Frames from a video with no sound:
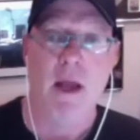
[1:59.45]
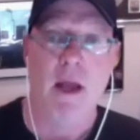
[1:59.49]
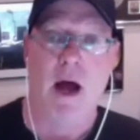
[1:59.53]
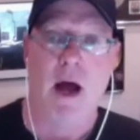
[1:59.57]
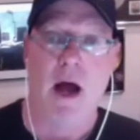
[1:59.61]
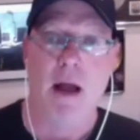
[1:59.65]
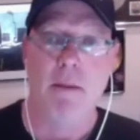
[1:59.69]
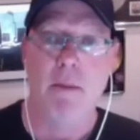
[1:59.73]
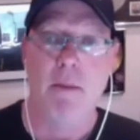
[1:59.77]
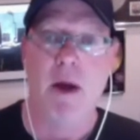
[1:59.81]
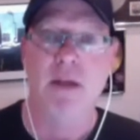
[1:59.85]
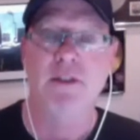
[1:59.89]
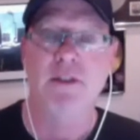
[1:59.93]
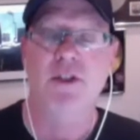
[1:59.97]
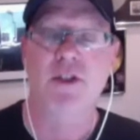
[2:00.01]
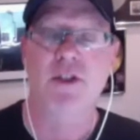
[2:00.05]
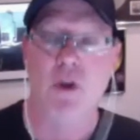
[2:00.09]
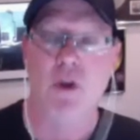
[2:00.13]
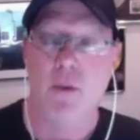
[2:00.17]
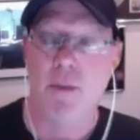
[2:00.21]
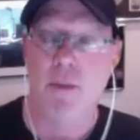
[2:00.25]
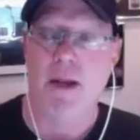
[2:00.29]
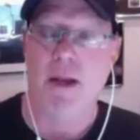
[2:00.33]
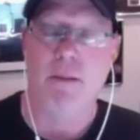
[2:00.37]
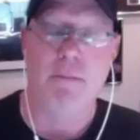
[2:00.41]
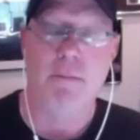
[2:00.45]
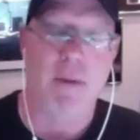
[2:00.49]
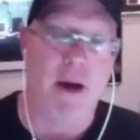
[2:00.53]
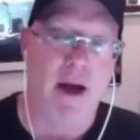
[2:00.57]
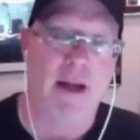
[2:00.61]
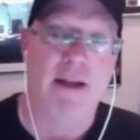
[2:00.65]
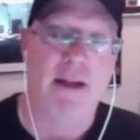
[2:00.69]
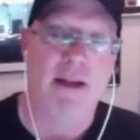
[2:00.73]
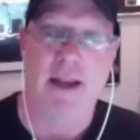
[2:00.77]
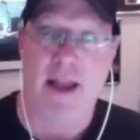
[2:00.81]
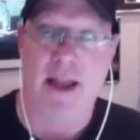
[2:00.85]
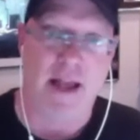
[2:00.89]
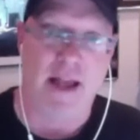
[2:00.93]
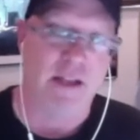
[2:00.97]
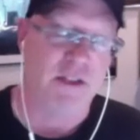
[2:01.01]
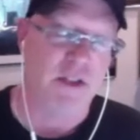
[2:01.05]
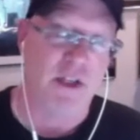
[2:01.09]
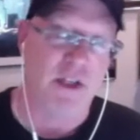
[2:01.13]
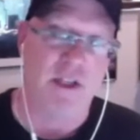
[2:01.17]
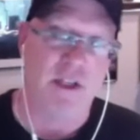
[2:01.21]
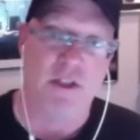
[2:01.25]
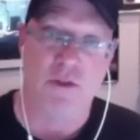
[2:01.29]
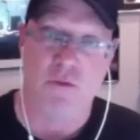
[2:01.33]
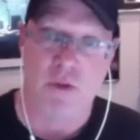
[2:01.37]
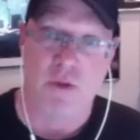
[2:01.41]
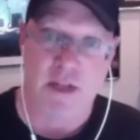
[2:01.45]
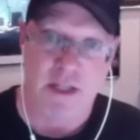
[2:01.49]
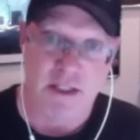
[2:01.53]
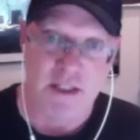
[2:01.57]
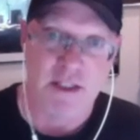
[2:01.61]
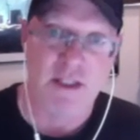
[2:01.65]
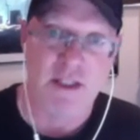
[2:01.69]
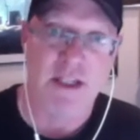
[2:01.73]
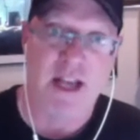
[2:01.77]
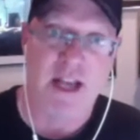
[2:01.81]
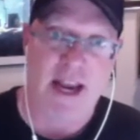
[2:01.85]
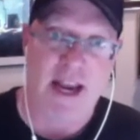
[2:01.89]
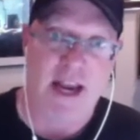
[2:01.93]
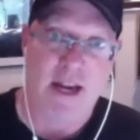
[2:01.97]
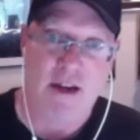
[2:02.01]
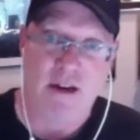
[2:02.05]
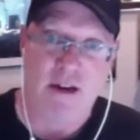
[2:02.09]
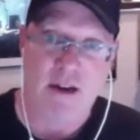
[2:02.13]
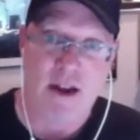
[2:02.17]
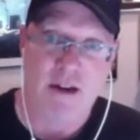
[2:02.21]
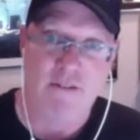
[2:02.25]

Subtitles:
I'm on so many podcasts, it's insane.